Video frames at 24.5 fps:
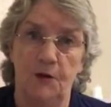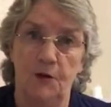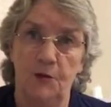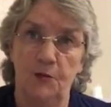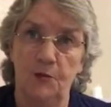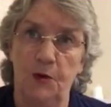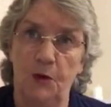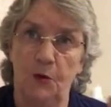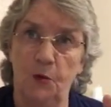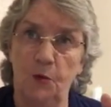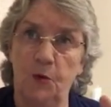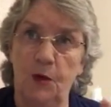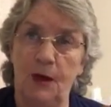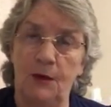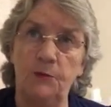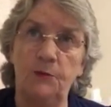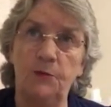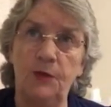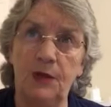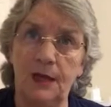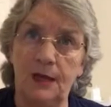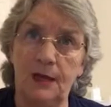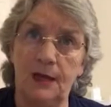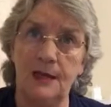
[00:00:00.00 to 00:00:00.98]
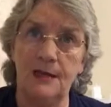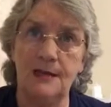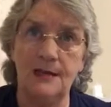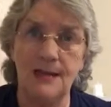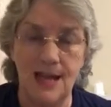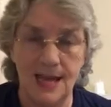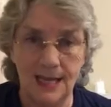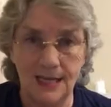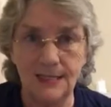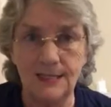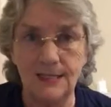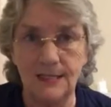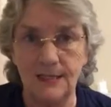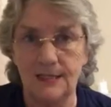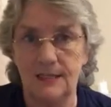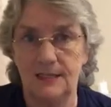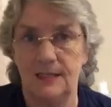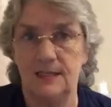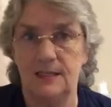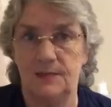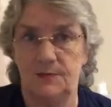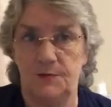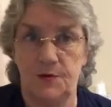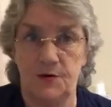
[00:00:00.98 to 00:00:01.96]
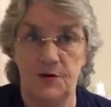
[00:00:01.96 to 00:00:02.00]
but when we're connected to
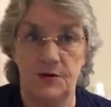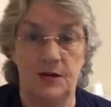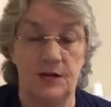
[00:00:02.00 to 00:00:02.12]
spirit,